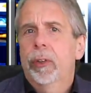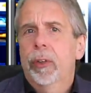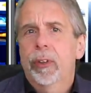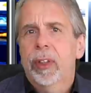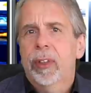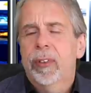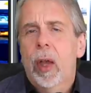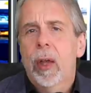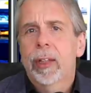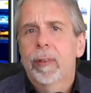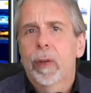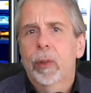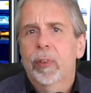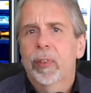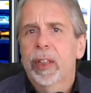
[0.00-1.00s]
to decide
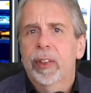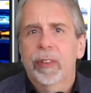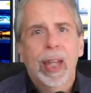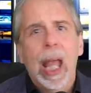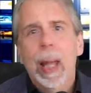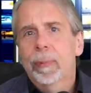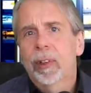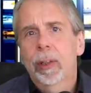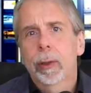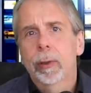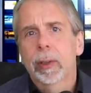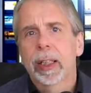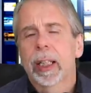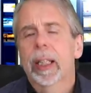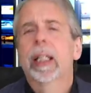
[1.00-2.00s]
those things,
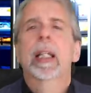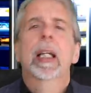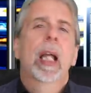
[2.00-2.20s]
absolutely.